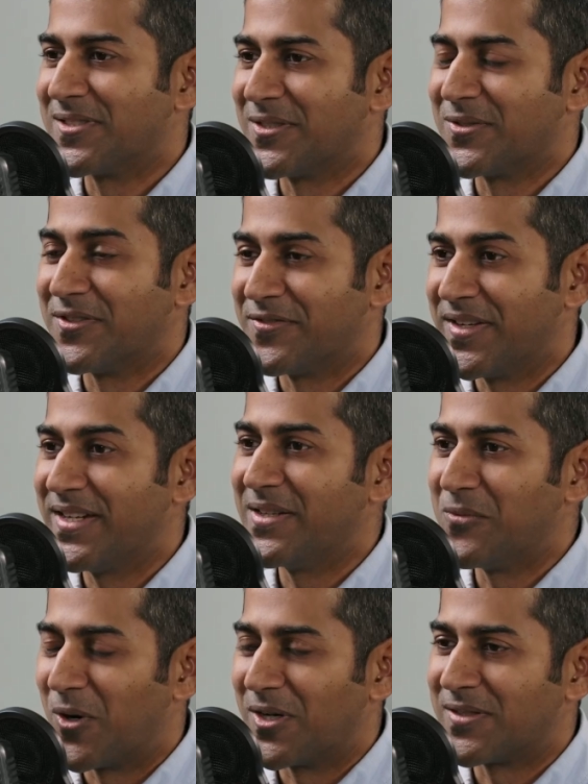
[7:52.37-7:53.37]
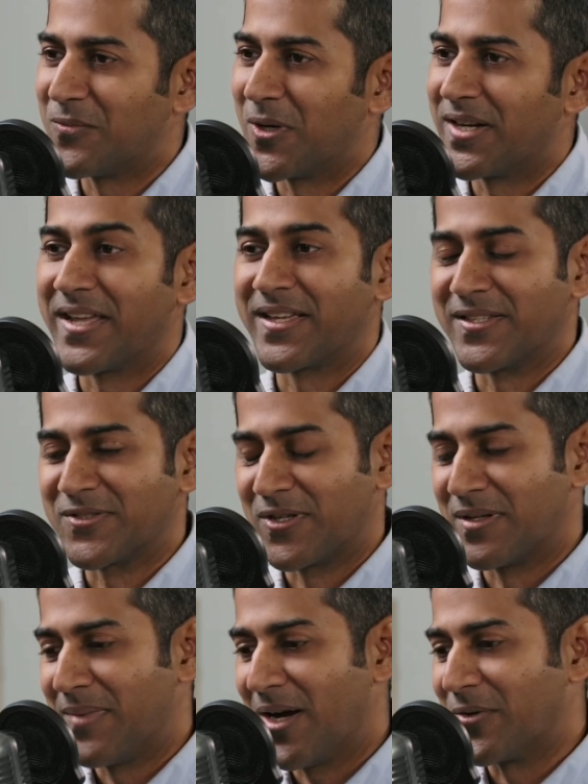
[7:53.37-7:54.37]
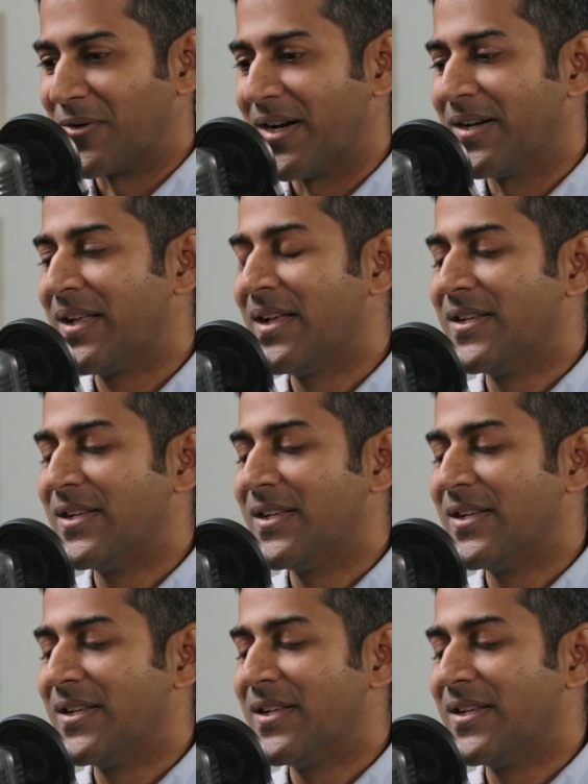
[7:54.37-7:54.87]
and to the field what Daikin is all about, right?